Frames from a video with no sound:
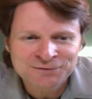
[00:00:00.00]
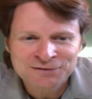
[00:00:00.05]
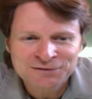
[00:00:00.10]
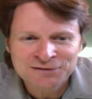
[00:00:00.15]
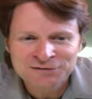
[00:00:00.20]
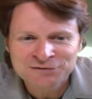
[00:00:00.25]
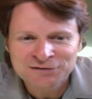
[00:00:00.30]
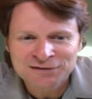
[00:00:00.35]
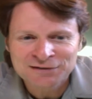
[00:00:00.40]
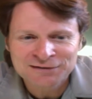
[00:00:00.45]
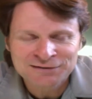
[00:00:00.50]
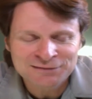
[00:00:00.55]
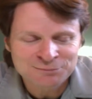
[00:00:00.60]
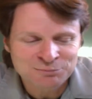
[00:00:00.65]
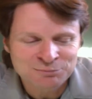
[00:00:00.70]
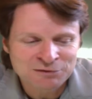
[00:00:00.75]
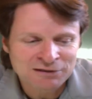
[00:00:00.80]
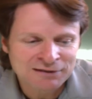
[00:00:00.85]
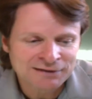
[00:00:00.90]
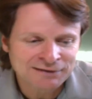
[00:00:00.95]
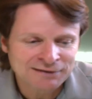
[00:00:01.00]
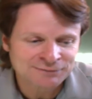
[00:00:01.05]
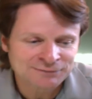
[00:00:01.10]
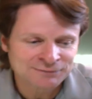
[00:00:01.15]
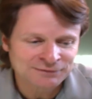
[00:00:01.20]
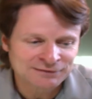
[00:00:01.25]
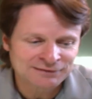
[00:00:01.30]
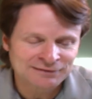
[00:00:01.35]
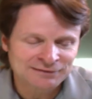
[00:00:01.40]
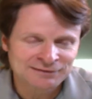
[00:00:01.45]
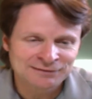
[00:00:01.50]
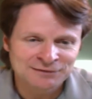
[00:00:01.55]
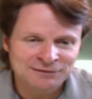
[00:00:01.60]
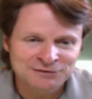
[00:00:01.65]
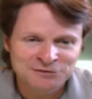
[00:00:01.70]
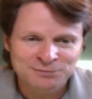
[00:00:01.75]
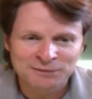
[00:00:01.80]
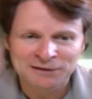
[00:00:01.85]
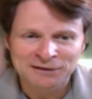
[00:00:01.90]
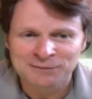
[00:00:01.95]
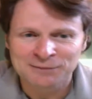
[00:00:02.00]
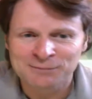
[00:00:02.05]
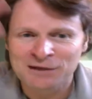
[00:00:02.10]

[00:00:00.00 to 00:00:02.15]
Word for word: Where they say in the plane when they're explaining